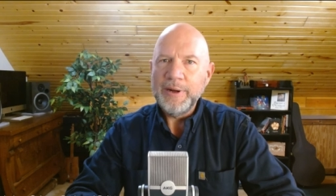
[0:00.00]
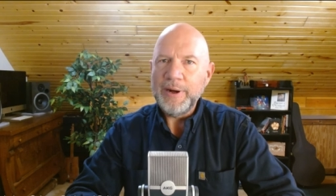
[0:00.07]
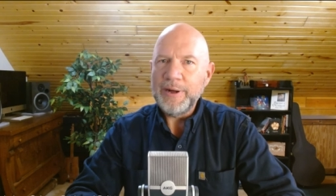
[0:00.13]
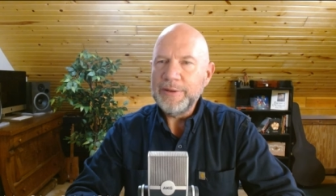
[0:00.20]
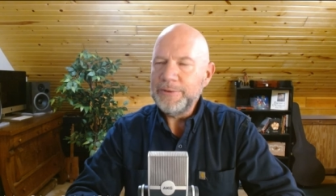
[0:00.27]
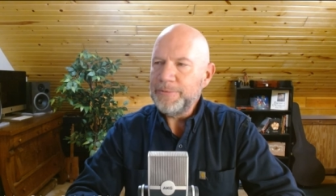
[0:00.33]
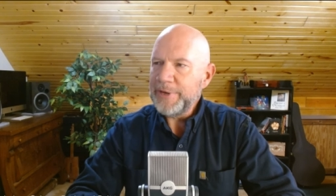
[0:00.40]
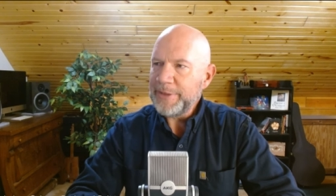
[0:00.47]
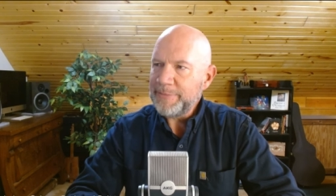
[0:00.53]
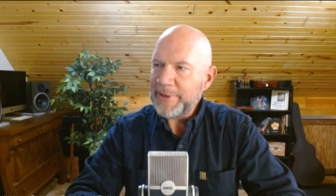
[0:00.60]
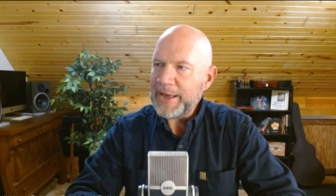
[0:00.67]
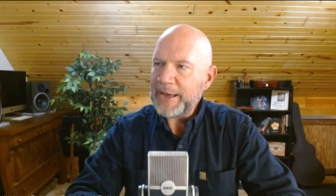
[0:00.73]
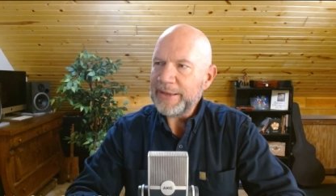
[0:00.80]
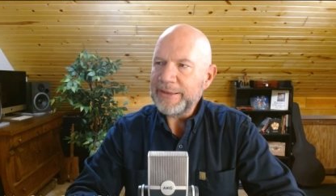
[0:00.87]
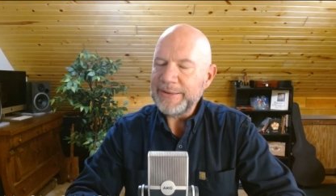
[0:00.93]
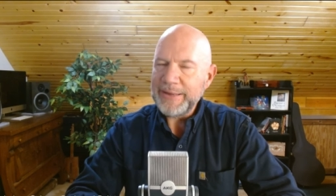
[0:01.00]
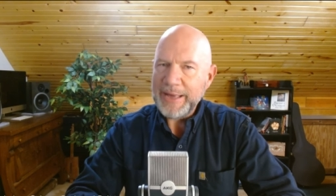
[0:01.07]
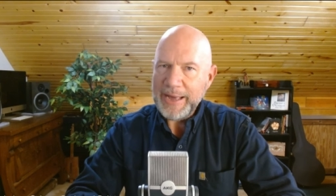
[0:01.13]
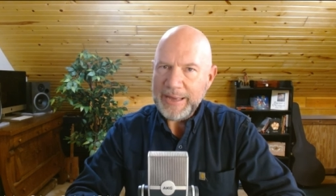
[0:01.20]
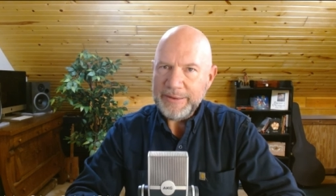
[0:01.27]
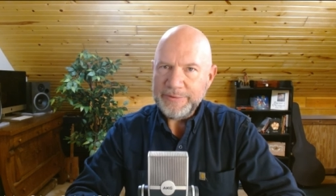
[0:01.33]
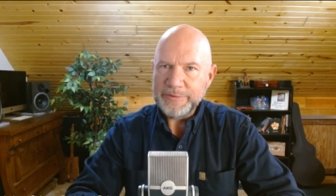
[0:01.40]
All the way back in
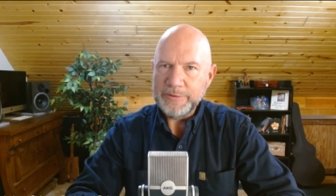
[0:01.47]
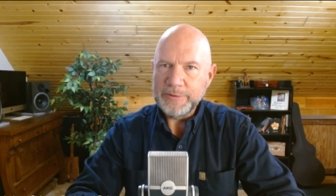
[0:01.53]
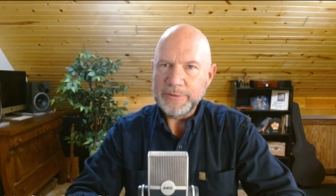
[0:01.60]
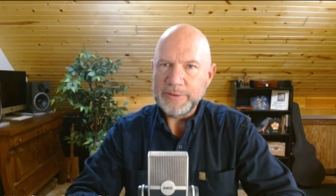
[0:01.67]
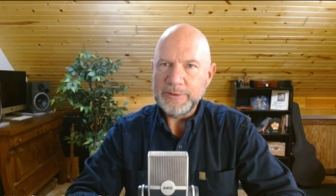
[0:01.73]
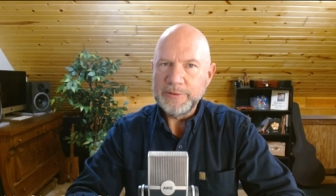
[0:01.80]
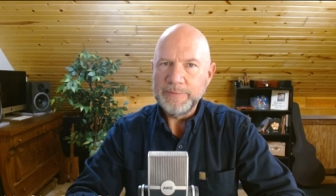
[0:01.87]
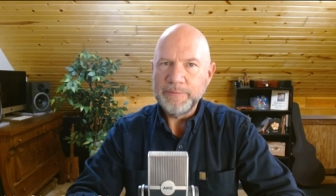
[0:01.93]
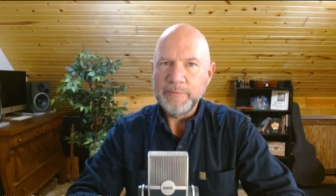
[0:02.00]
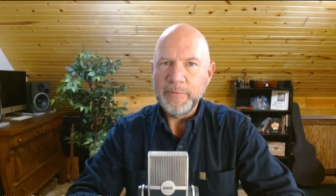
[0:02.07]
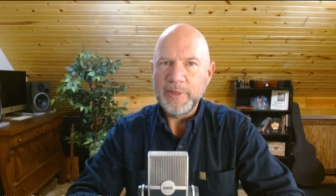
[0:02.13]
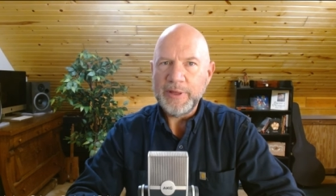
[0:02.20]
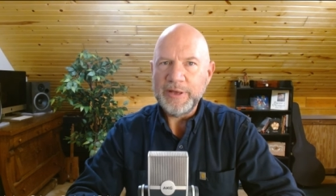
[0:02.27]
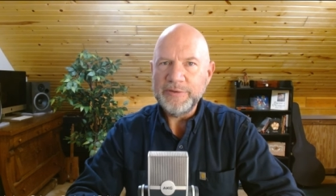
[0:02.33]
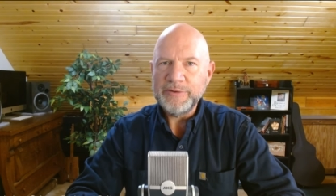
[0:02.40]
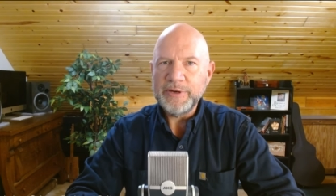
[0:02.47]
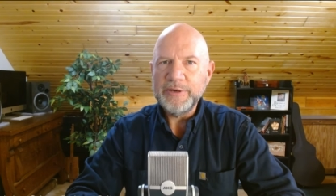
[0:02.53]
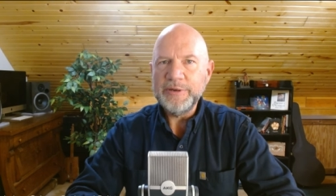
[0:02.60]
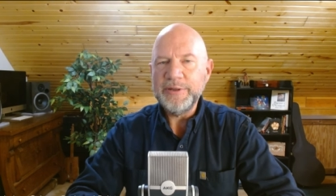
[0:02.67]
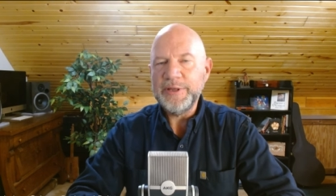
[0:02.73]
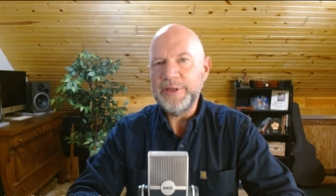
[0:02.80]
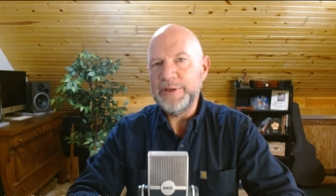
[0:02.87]
high school, I
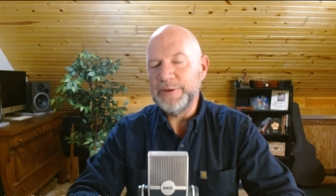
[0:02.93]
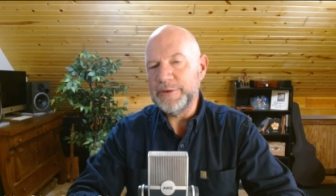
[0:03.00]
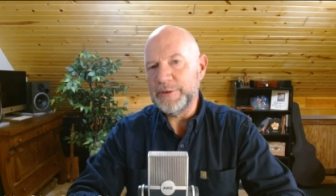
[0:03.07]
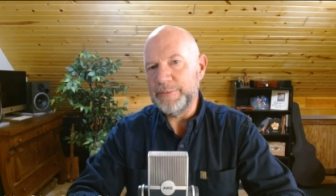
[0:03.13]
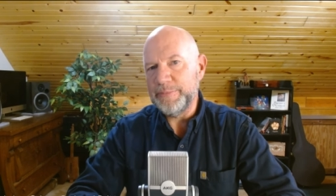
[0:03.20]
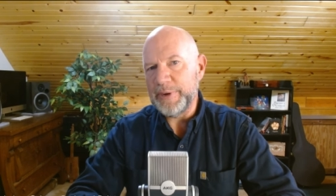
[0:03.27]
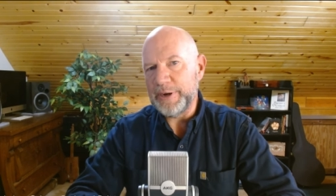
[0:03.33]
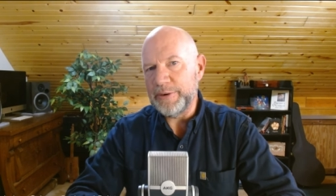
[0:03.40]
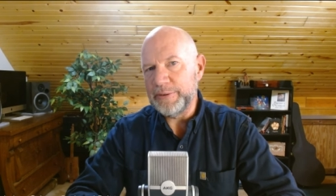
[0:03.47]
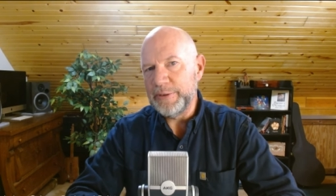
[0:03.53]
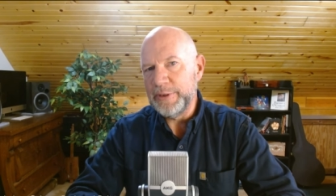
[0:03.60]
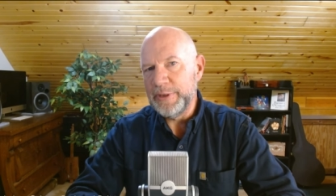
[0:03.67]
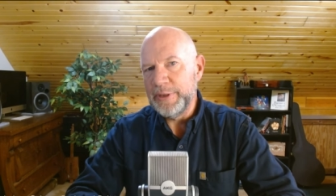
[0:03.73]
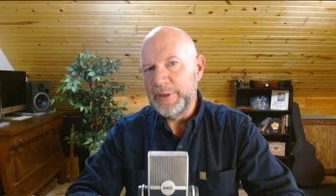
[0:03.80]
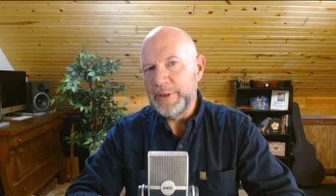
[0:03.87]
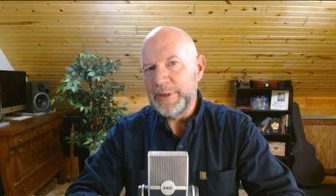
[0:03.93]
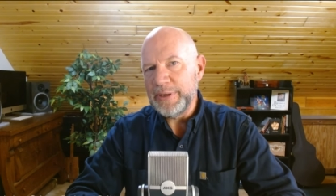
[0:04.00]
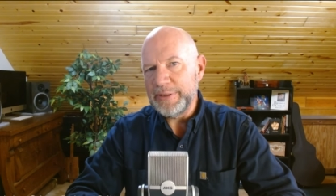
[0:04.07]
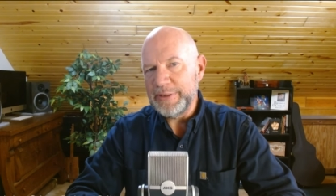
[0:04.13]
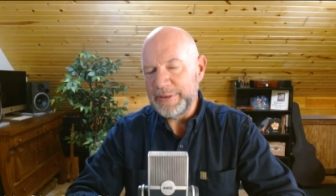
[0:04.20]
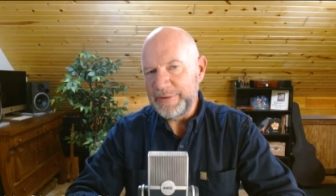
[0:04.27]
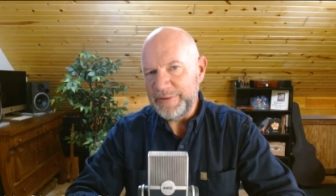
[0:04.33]
started to hear about
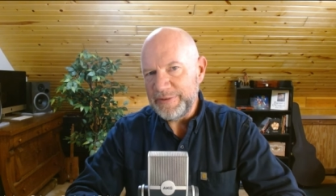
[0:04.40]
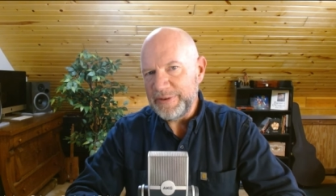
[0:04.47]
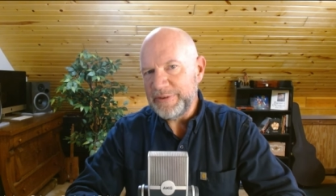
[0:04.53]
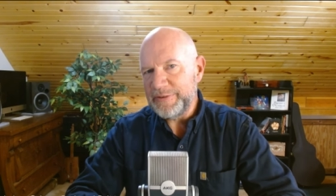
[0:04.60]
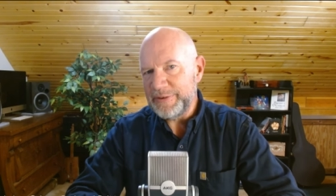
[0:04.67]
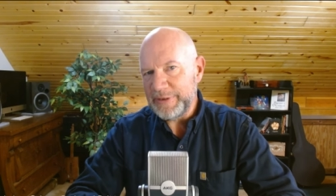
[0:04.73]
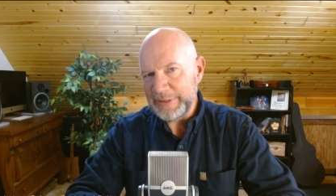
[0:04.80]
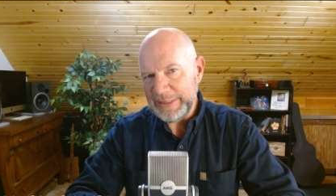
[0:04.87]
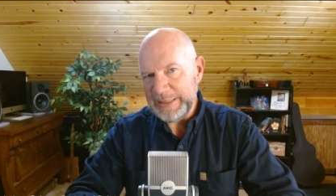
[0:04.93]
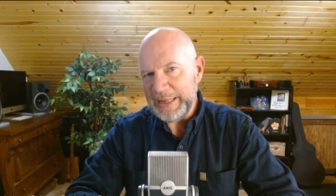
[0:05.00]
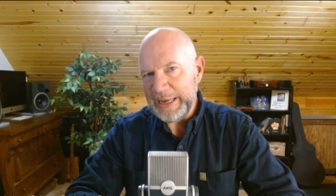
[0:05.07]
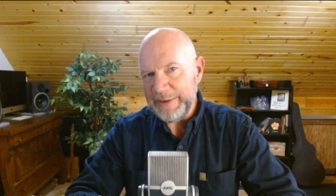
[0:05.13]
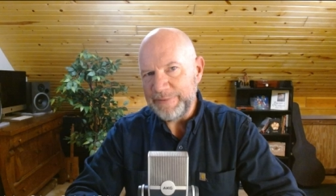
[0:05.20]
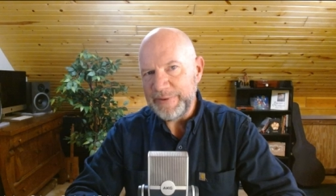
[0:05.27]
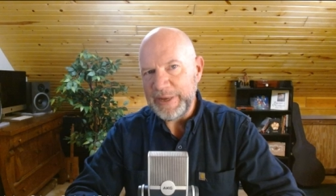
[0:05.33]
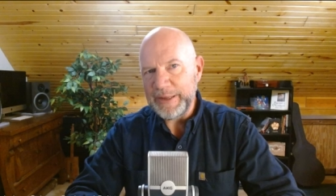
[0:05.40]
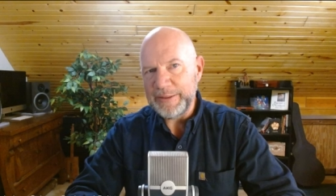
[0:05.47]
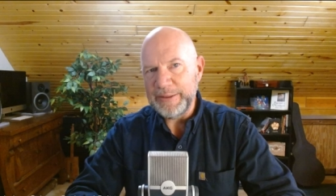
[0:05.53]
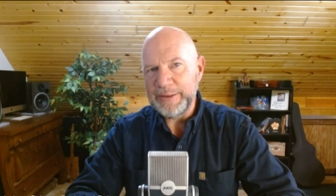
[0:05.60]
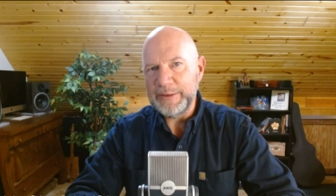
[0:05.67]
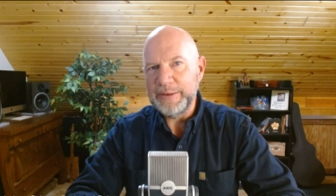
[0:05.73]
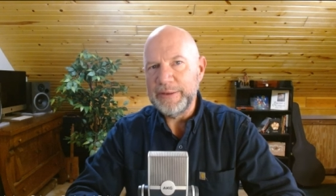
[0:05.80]
a consistent life
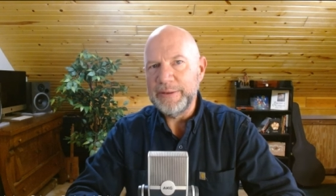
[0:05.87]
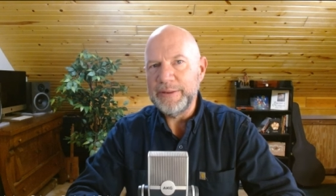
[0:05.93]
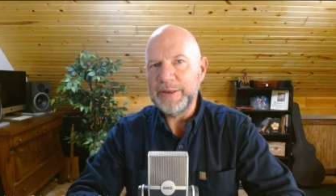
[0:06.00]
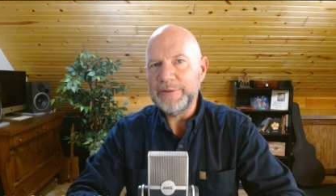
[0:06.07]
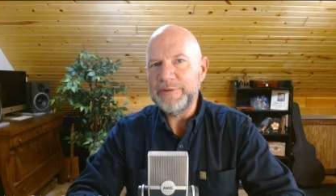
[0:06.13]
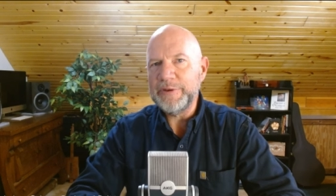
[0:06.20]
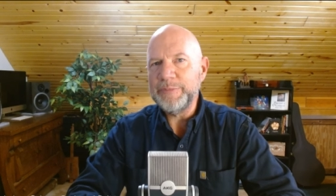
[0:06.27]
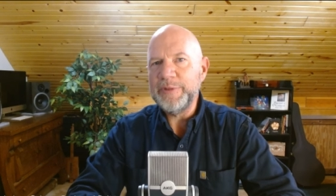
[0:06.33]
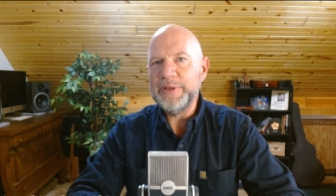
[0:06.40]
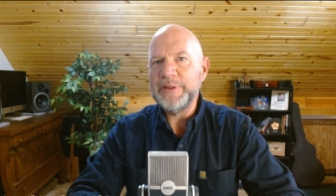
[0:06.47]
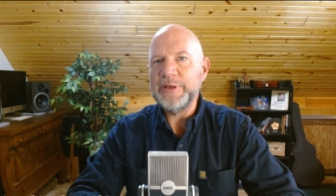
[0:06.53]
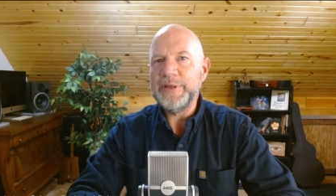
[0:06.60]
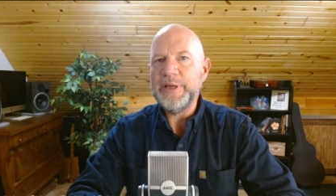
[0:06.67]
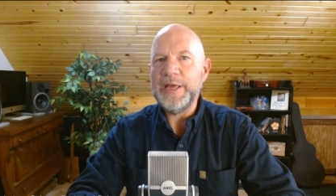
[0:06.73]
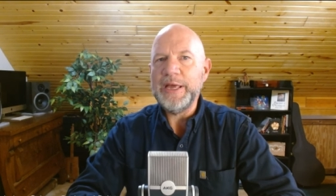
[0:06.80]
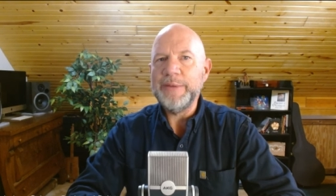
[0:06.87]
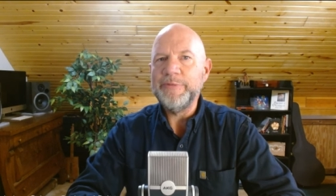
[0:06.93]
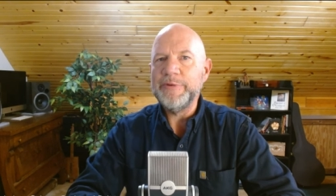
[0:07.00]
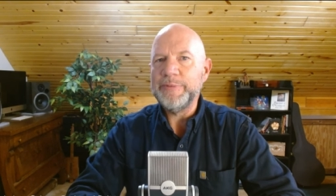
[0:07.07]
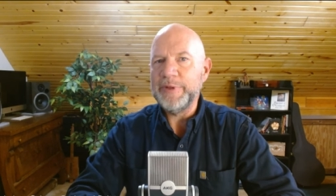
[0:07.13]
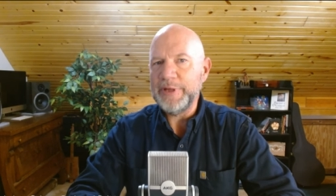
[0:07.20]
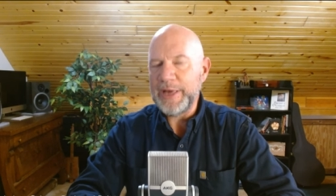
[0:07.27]
ethic. That's something that came
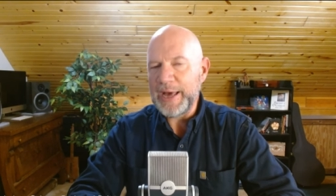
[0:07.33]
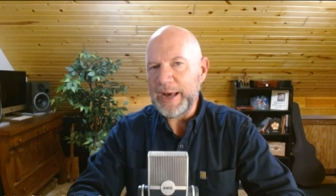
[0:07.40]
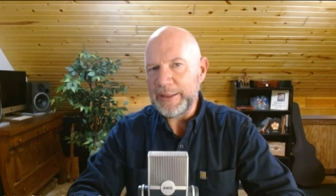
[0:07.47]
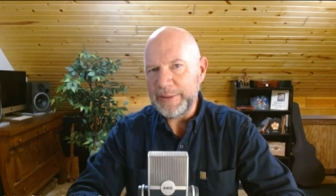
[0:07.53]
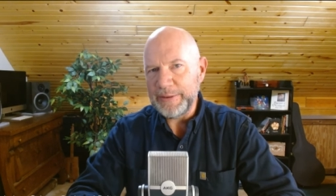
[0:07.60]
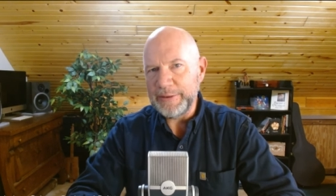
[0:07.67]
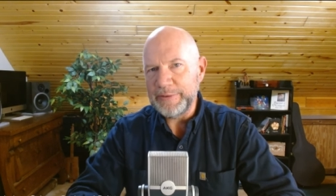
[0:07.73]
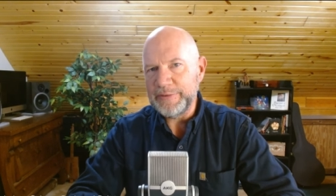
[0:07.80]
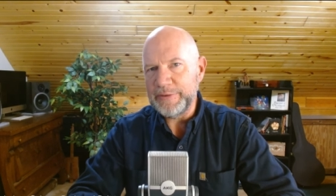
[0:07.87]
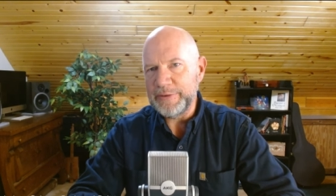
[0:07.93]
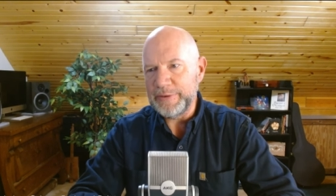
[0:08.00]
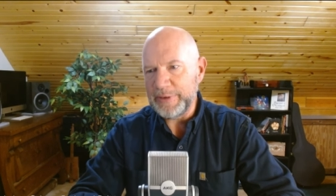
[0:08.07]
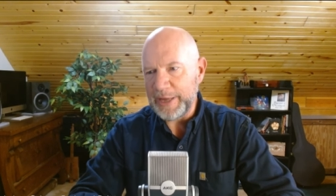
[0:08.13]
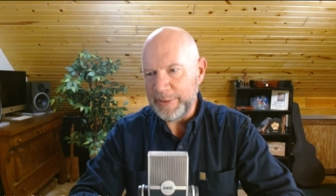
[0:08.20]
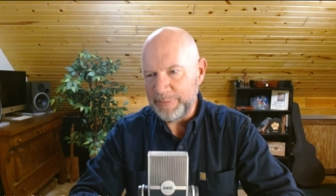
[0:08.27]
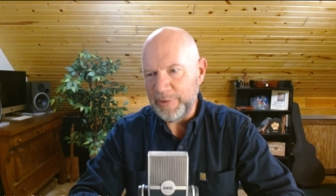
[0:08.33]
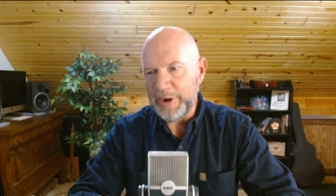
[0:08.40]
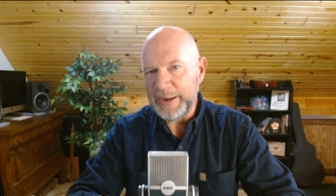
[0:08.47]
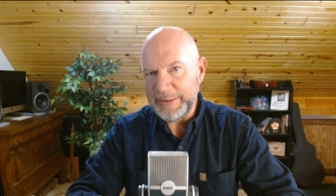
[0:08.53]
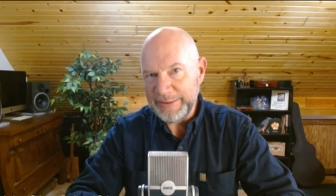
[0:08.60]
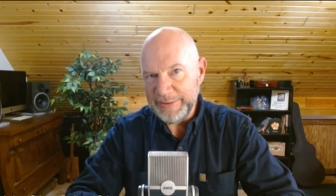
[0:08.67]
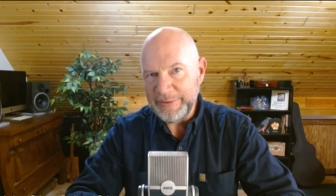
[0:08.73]
from the Catholics, and I
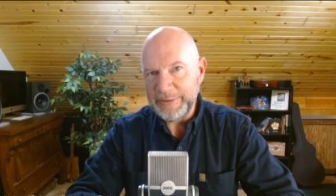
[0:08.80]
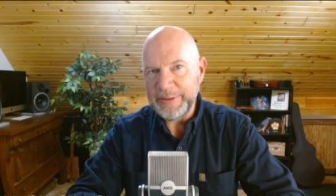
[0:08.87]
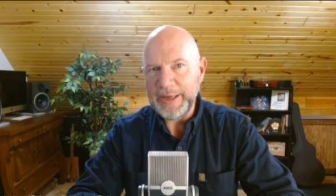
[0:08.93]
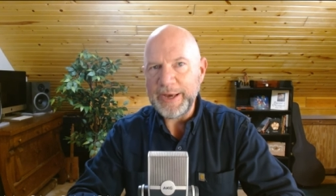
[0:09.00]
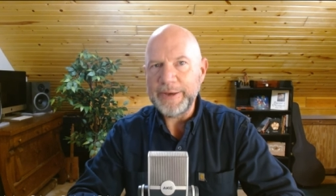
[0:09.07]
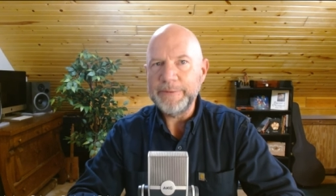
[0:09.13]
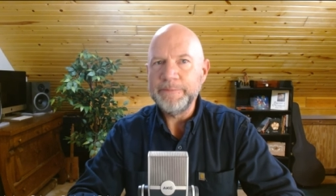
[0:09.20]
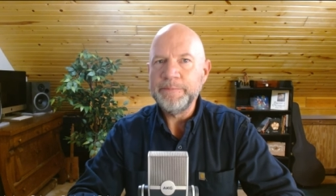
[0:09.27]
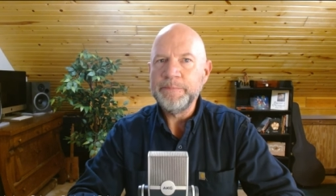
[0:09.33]
bought into that.